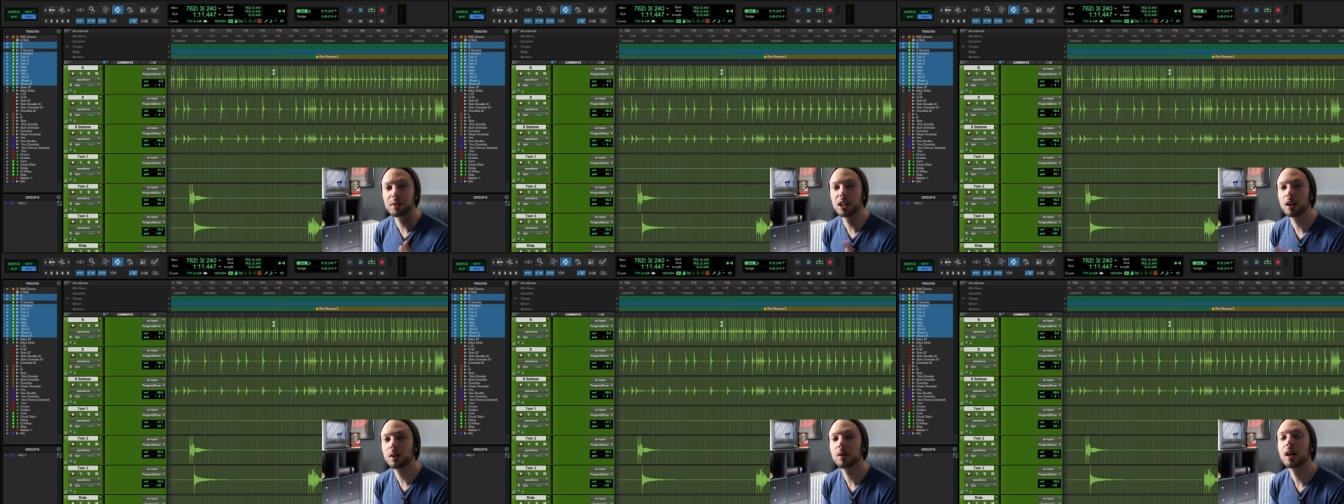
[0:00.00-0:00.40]
me
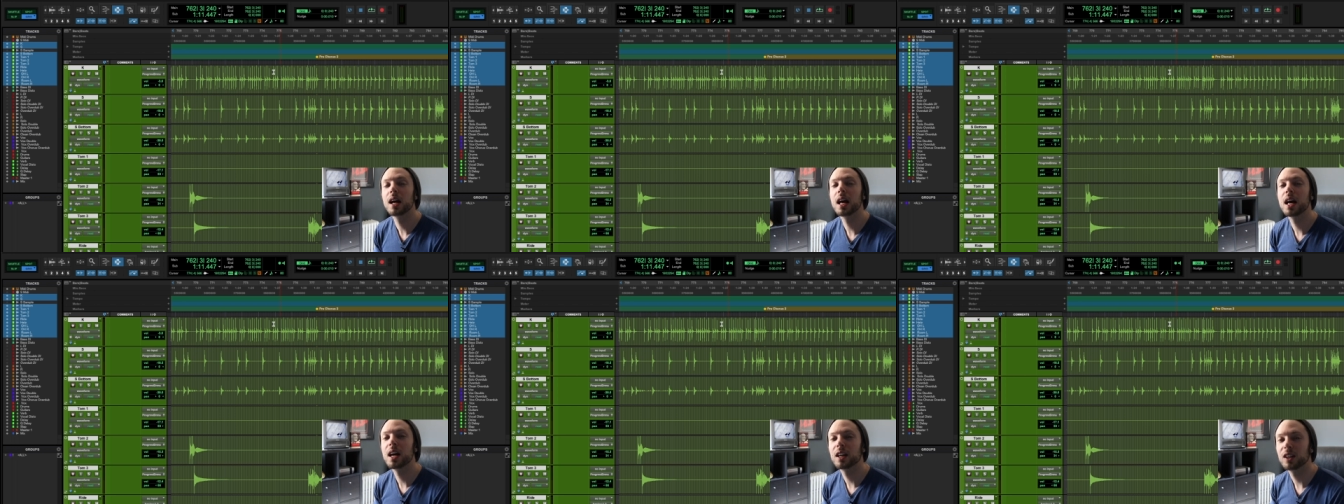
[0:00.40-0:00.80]
know
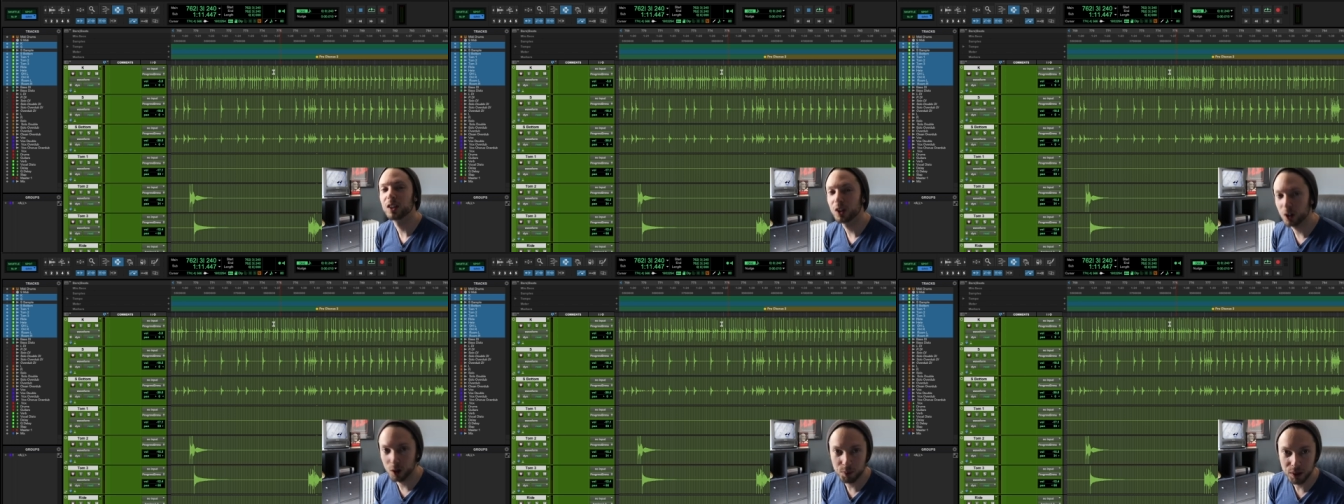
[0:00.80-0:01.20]

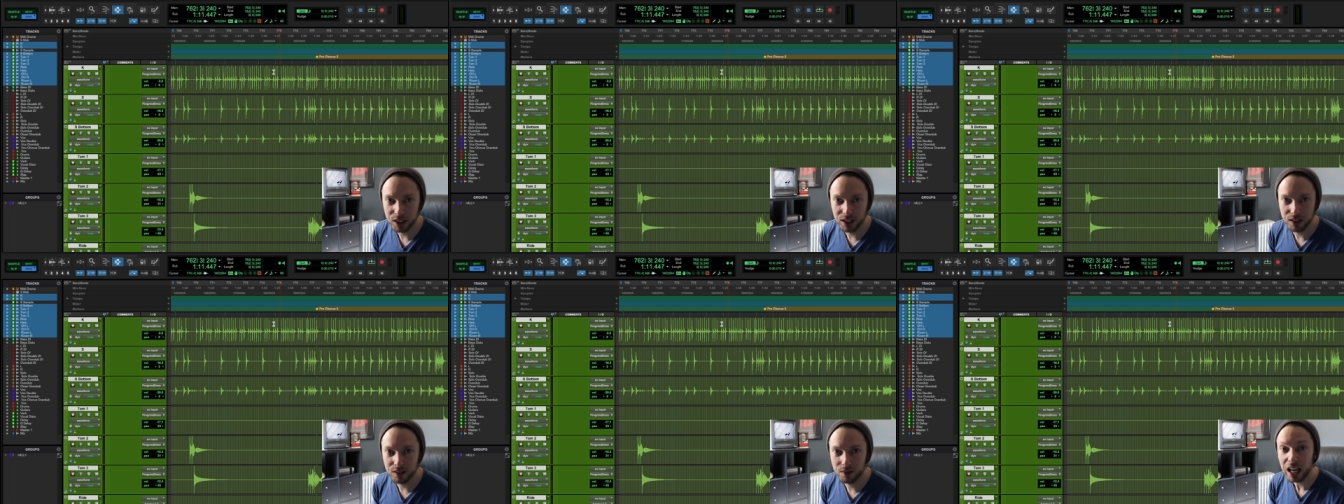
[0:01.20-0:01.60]
your
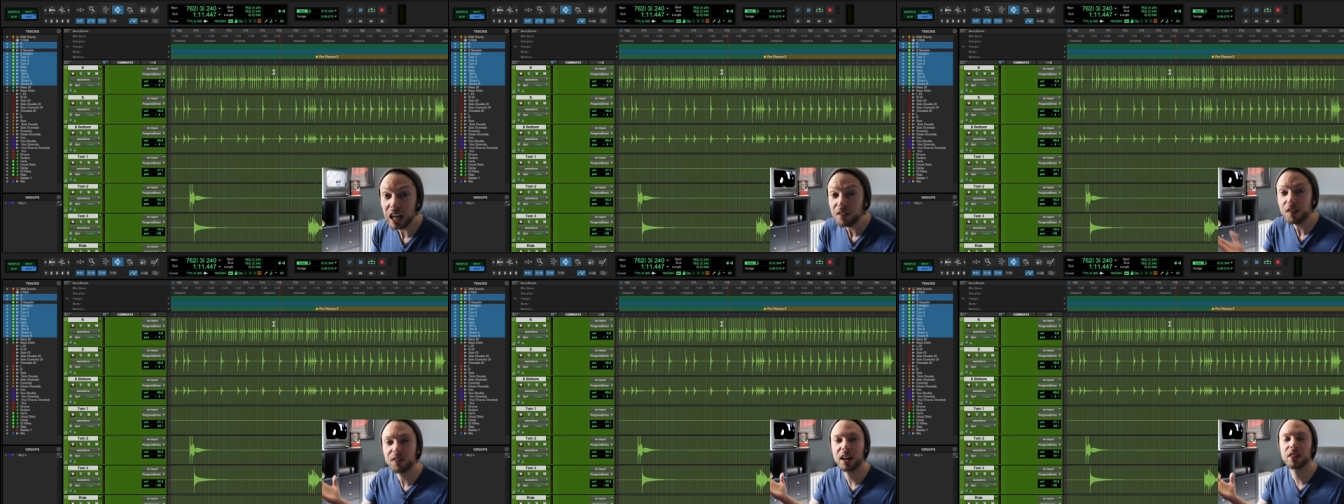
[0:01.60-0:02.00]
opinion.
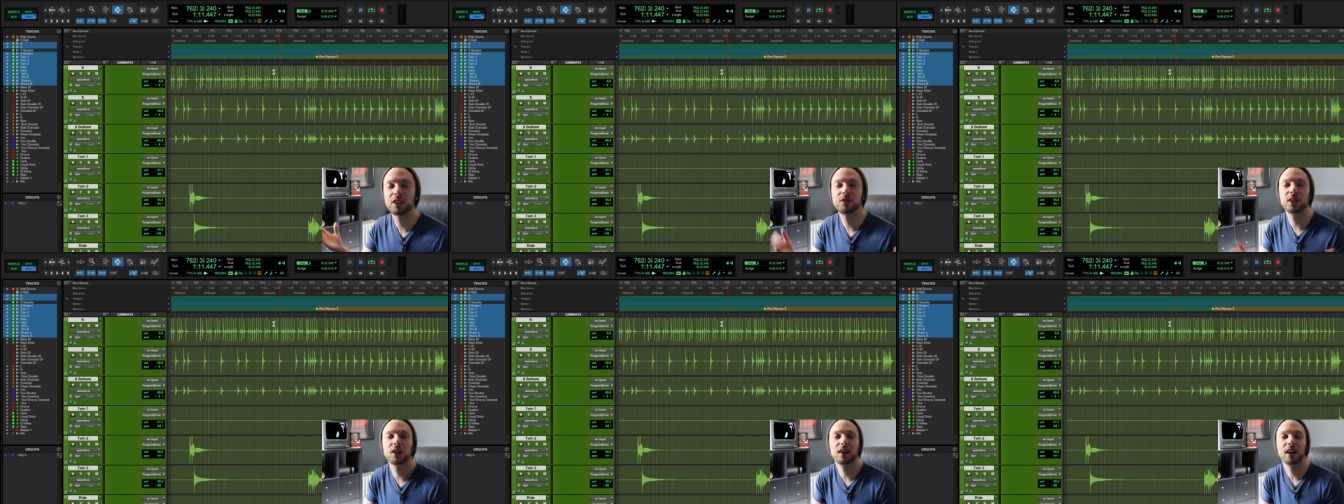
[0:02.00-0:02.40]
If you found this video